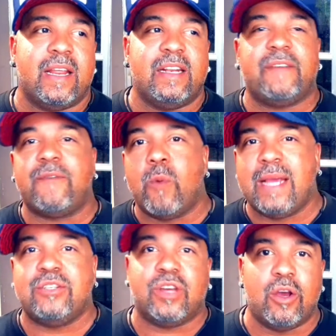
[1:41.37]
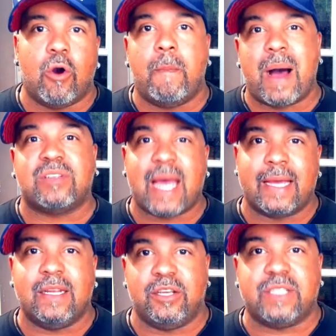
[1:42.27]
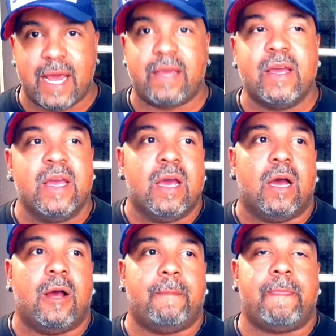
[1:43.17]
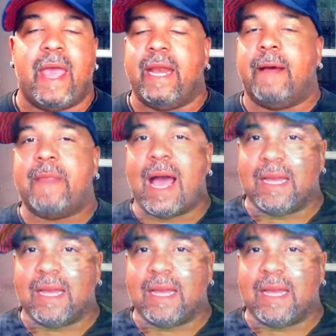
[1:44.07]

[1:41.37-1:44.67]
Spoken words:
there are different ways you can go about cycling your tank, and I'm not